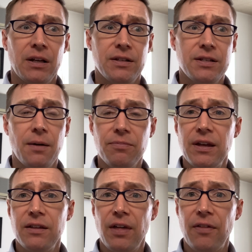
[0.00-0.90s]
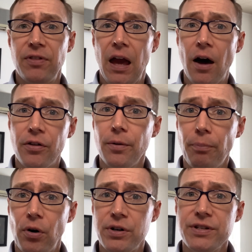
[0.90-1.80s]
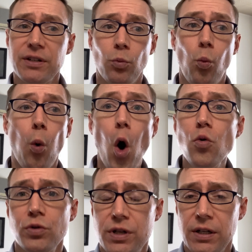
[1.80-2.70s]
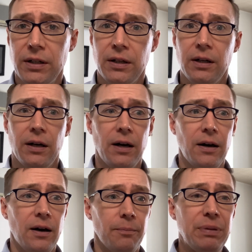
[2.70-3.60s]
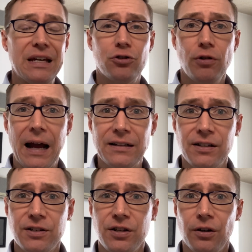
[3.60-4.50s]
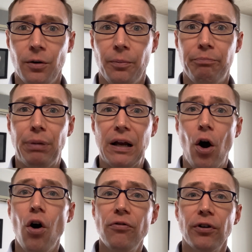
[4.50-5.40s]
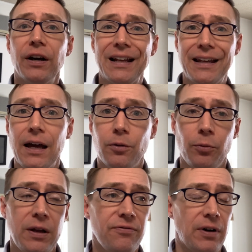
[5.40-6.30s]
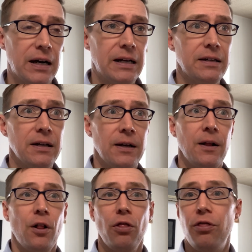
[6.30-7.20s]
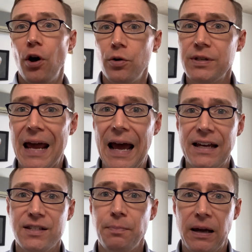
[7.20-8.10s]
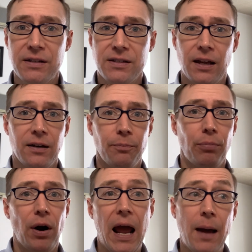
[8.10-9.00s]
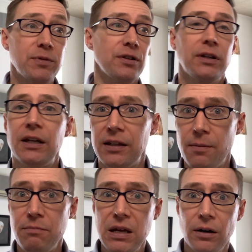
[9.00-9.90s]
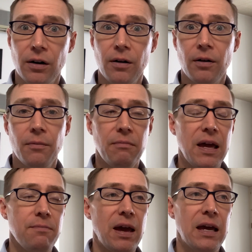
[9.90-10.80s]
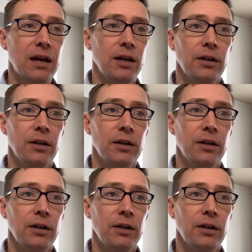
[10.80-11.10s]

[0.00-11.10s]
something that the other person won't be attracted to. But over and again, we find those aspects that perhaps looking in the mirror may make